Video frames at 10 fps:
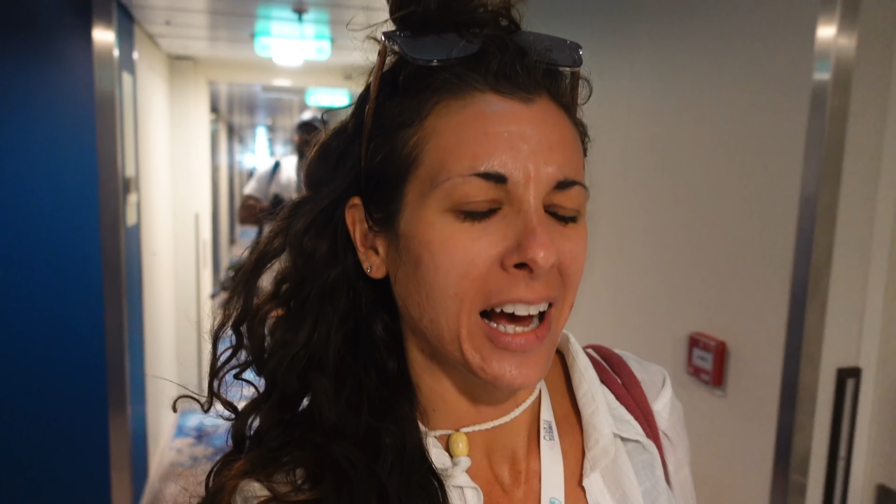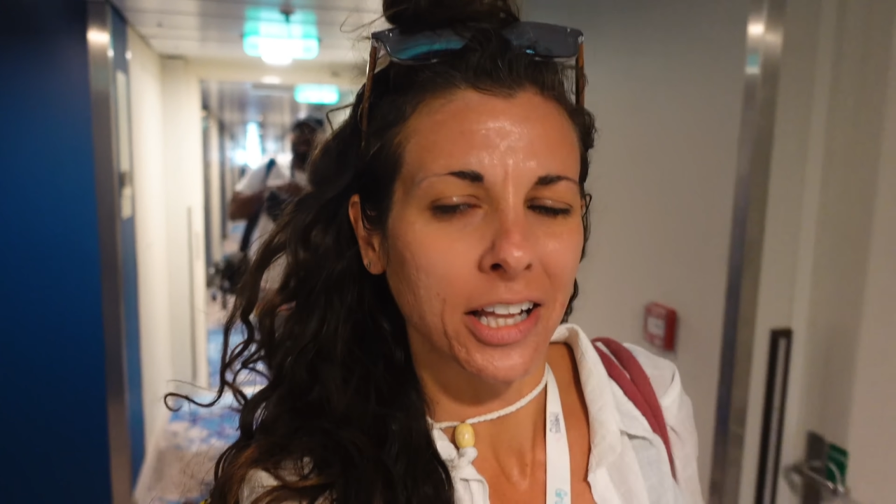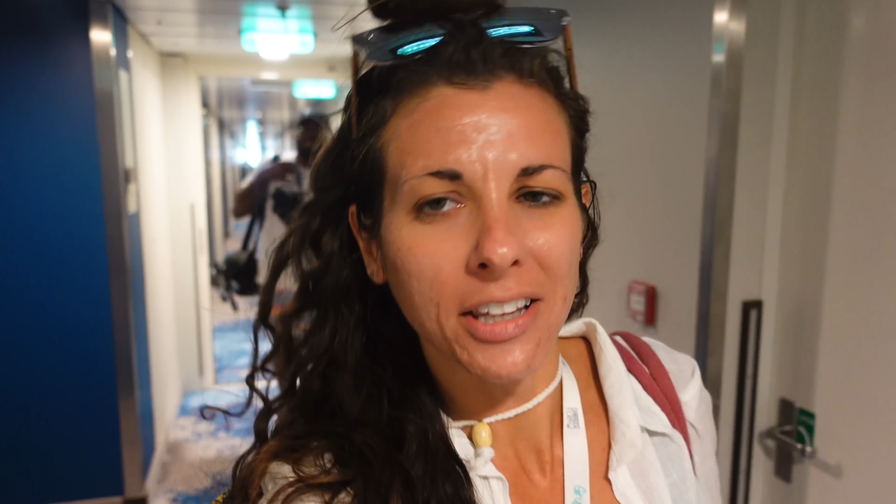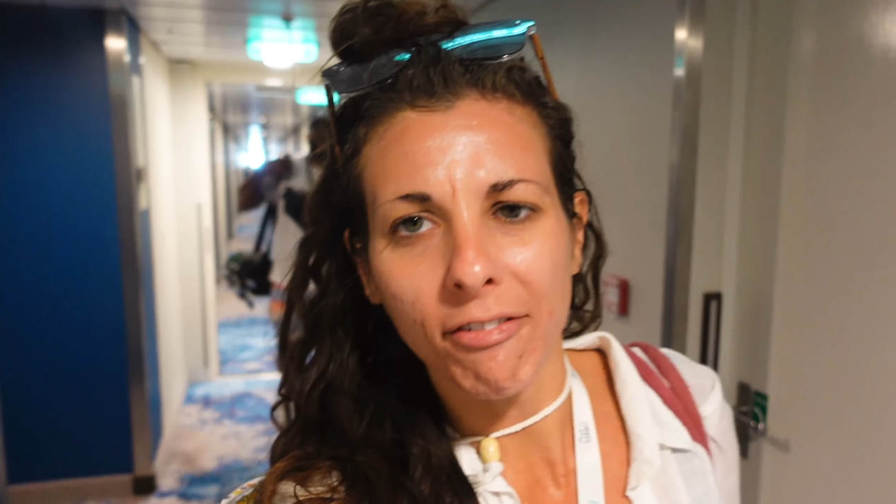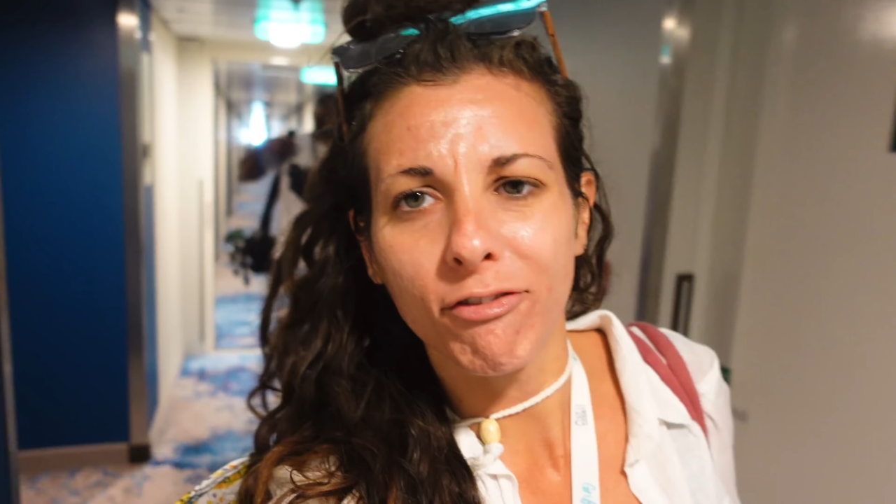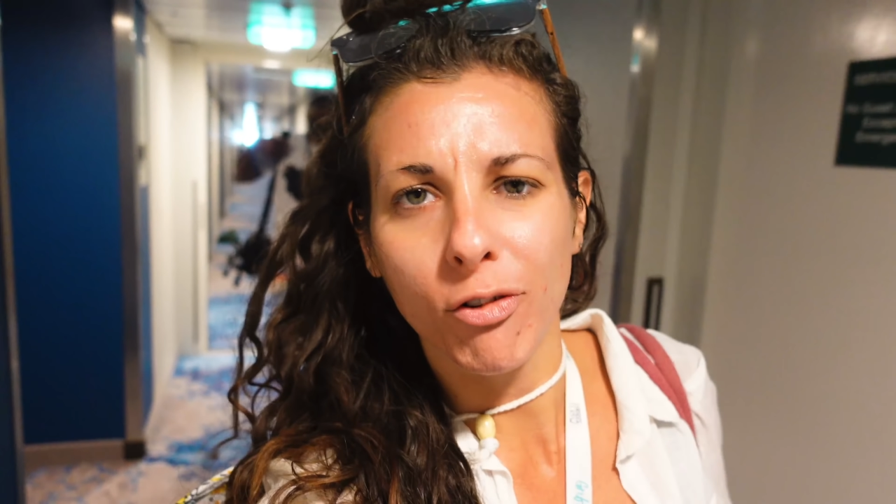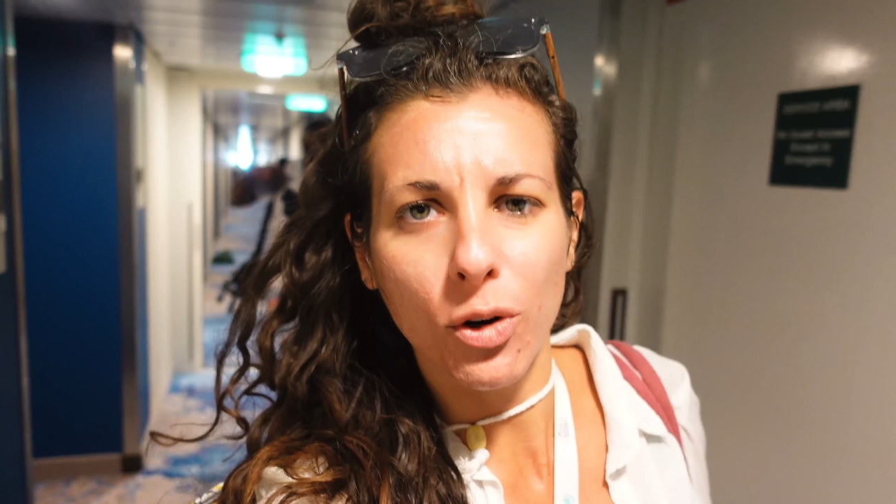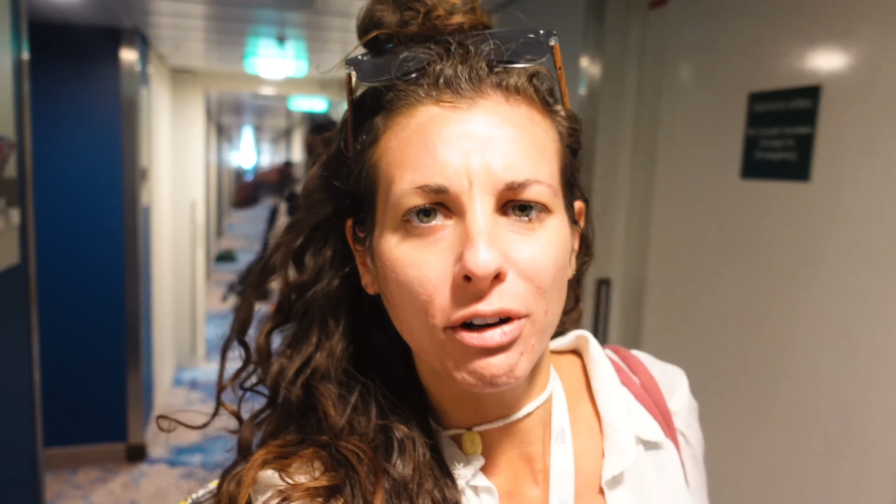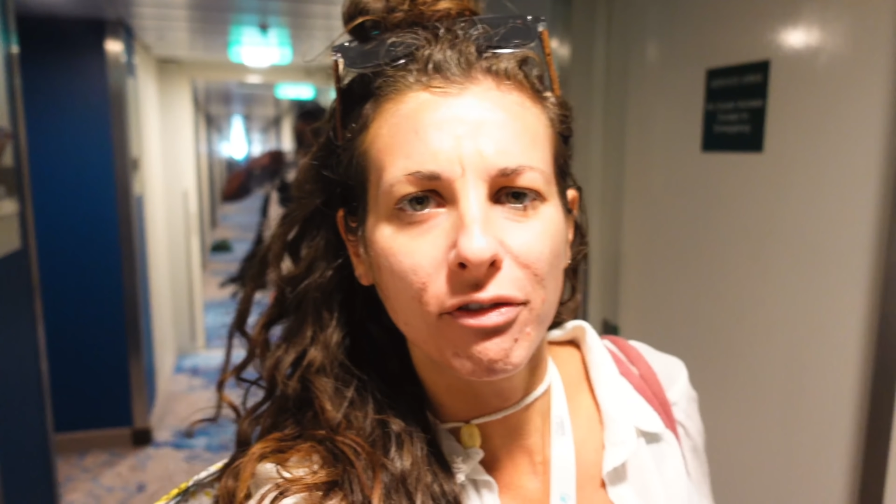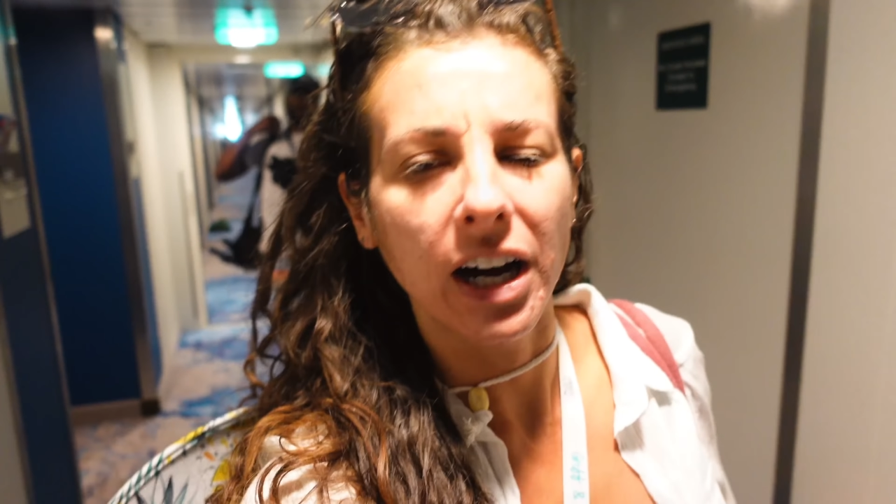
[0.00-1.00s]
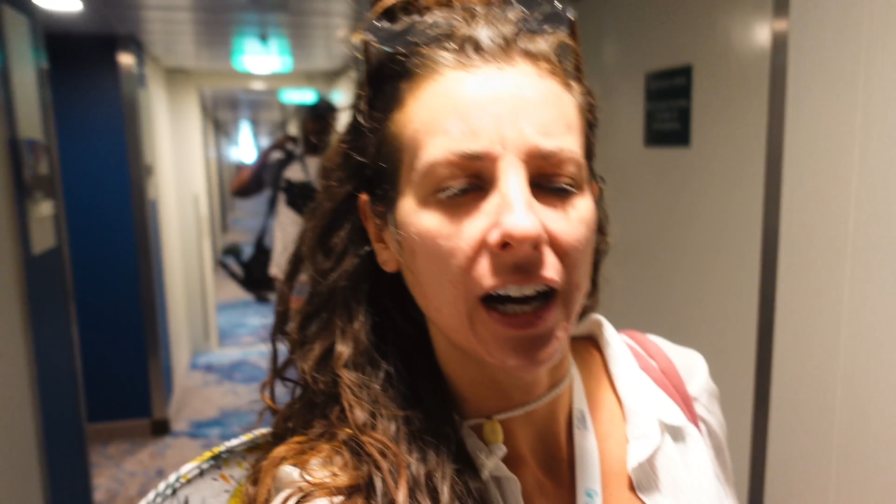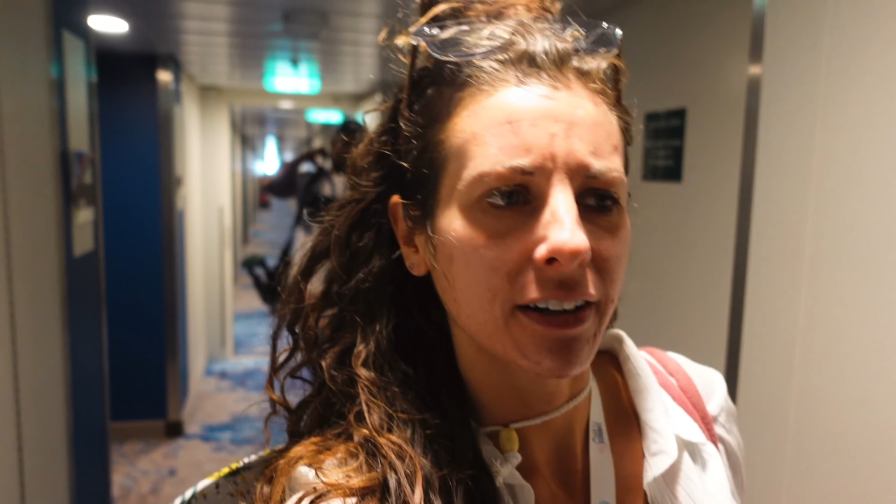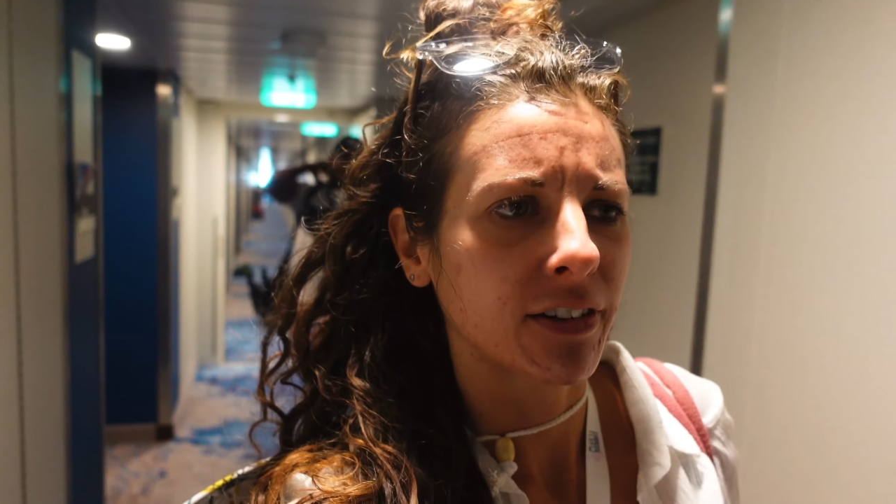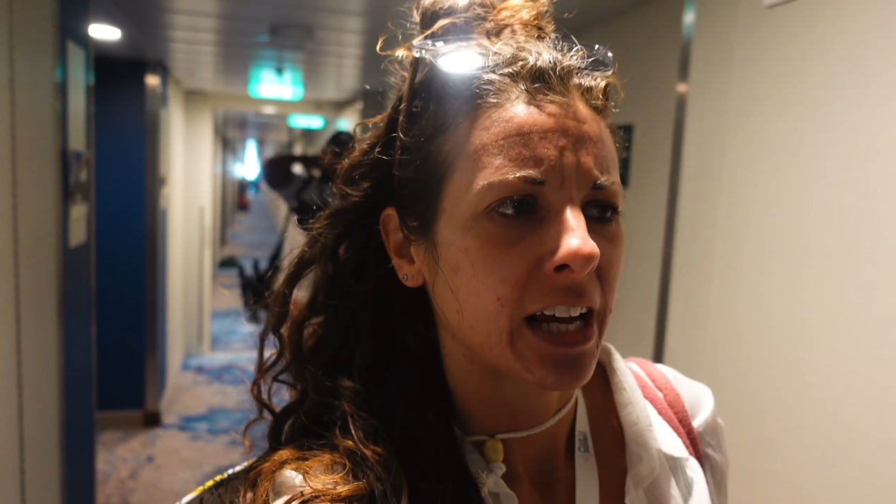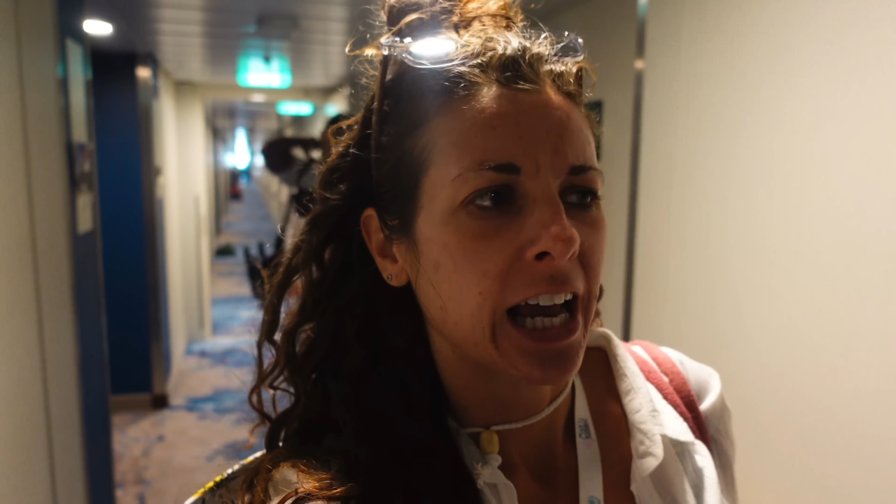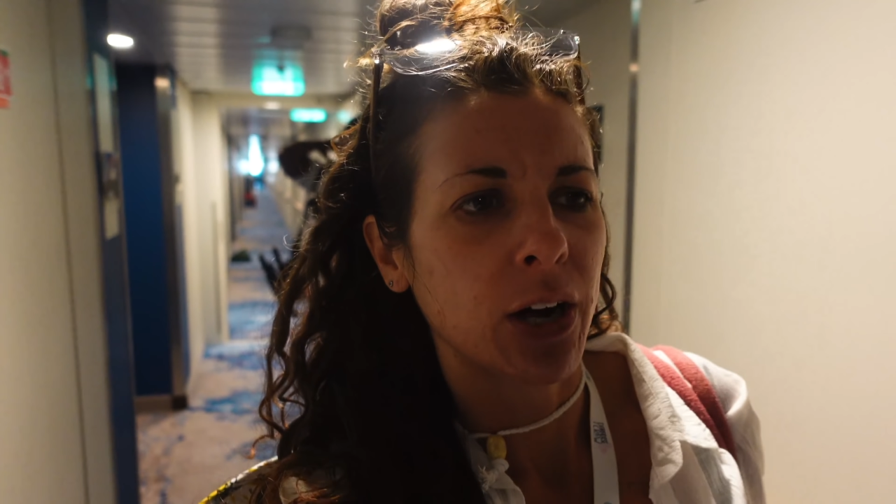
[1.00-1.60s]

11.45.